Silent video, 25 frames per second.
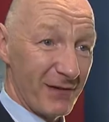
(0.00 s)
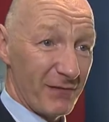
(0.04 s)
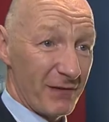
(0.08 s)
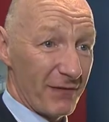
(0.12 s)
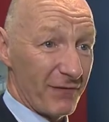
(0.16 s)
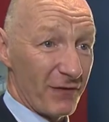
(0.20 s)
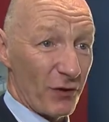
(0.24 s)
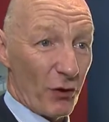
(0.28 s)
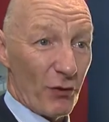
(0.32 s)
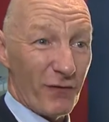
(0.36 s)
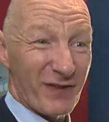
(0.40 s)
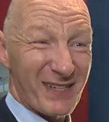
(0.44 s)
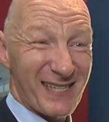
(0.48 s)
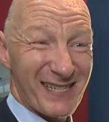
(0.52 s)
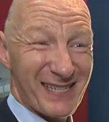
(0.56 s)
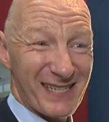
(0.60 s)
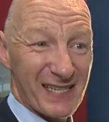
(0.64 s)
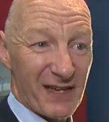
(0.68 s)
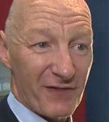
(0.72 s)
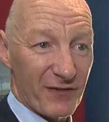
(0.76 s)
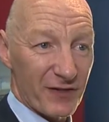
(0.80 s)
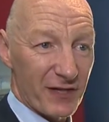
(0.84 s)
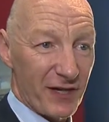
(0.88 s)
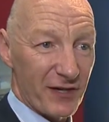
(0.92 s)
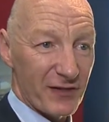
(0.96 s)
we've got over
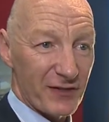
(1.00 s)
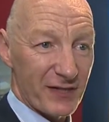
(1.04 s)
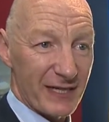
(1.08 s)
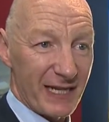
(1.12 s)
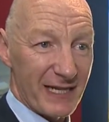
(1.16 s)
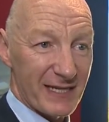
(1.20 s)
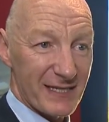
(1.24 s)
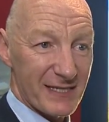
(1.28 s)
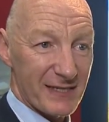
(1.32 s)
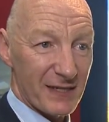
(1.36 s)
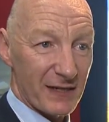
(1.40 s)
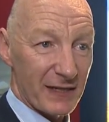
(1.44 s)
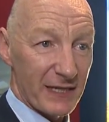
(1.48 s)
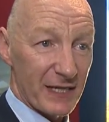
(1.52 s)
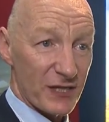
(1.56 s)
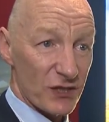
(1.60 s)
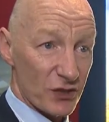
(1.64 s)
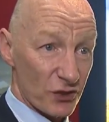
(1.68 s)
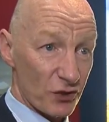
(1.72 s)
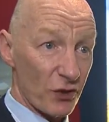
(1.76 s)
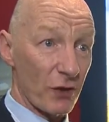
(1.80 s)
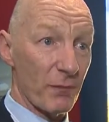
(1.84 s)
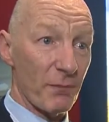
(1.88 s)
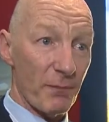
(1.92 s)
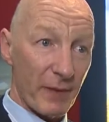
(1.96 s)
700
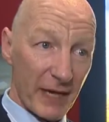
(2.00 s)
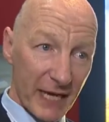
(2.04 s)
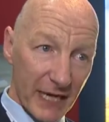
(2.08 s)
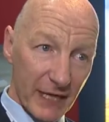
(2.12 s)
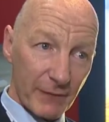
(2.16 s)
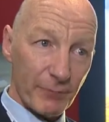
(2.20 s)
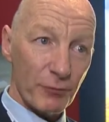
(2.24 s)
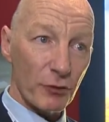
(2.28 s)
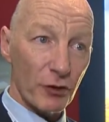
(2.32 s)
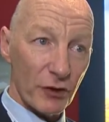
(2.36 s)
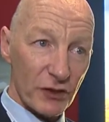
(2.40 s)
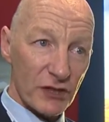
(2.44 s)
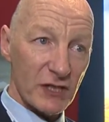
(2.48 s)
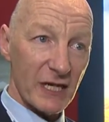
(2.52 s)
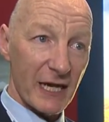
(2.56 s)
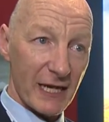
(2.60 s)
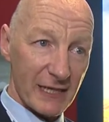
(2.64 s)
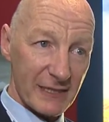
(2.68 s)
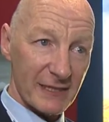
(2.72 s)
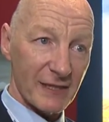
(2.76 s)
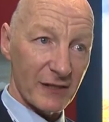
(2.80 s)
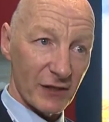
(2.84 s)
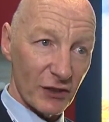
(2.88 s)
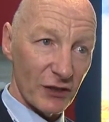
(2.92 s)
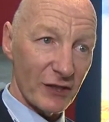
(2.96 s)
installations on big
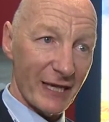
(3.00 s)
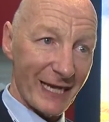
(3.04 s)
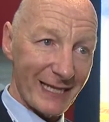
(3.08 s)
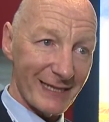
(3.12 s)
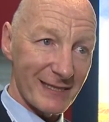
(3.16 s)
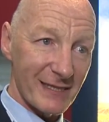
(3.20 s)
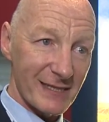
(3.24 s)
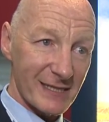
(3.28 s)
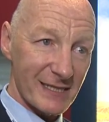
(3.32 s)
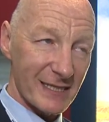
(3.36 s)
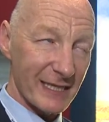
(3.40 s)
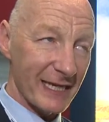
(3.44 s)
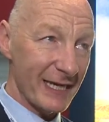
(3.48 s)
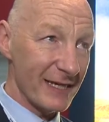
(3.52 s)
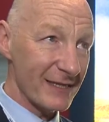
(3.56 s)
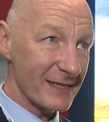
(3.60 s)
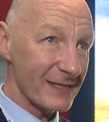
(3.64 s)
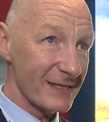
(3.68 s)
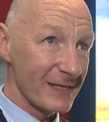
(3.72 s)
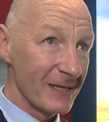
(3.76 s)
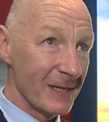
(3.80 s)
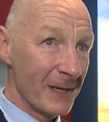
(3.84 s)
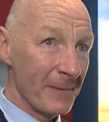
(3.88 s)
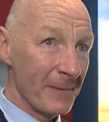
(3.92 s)
projects in the United States.